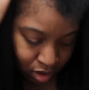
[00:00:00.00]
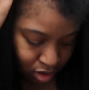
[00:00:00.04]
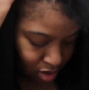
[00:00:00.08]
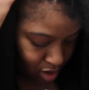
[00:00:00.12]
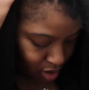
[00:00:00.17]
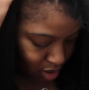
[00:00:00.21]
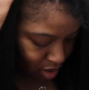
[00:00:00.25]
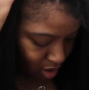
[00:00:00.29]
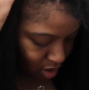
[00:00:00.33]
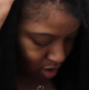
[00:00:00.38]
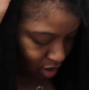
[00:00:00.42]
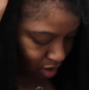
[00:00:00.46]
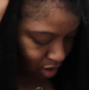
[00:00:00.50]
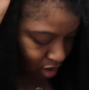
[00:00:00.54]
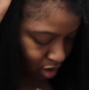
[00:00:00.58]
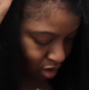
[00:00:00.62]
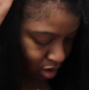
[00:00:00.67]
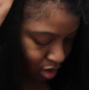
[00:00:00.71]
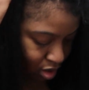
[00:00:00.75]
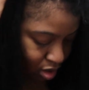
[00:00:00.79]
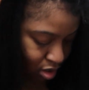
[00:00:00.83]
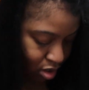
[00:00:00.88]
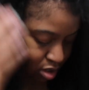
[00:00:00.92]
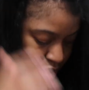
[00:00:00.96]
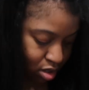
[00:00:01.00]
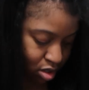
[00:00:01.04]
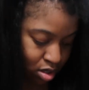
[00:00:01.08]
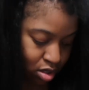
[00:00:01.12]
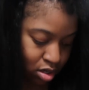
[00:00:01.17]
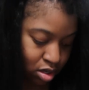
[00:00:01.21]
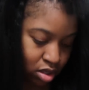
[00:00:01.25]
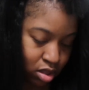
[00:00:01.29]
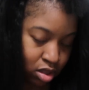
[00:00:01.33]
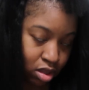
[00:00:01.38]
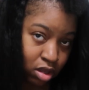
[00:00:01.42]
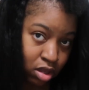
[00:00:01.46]
There, and
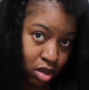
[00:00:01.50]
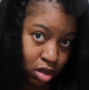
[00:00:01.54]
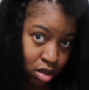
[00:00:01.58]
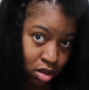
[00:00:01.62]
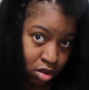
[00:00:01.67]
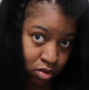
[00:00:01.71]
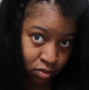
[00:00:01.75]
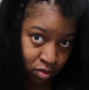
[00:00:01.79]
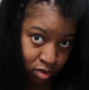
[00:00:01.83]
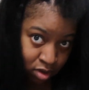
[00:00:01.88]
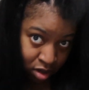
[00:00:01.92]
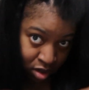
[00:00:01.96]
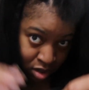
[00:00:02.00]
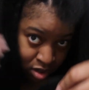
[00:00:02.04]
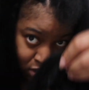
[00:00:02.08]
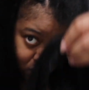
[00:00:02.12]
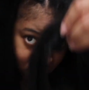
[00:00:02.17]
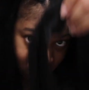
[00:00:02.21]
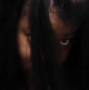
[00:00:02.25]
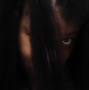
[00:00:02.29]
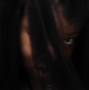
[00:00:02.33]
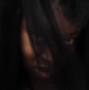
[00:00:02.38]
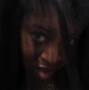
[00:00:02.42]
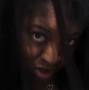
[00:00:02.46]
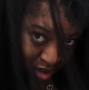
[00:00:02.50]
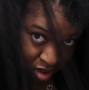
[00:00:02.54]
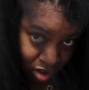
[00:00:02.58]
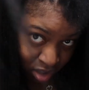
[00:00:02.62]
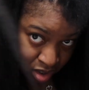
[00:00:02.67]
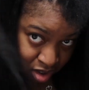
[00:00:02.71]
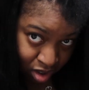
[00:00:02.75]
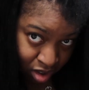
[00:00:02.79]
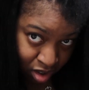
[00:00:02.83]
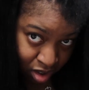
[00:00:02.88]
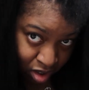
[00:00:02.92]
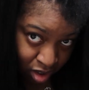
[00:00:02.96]
this other one
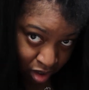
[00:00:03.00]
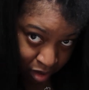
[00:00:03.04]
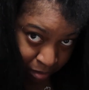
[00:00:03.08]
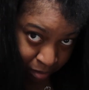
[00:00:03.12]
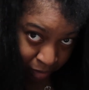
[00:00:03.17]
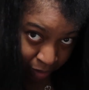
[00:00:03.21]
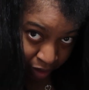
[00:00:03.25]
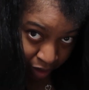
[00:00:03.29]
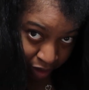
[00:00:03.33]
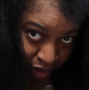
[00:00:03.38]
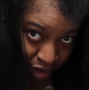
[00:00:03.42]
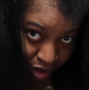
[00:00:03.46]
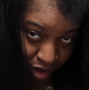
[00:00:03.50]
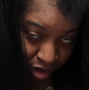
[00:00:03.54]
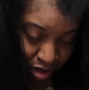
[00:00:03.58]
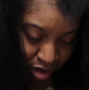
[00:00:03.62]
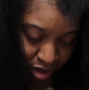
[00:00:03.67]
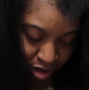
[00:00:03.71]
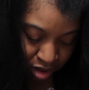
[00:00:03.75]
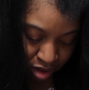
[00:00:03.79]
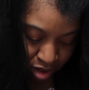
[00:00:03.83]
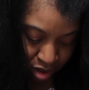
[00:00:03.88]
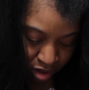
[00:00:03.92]
in the back,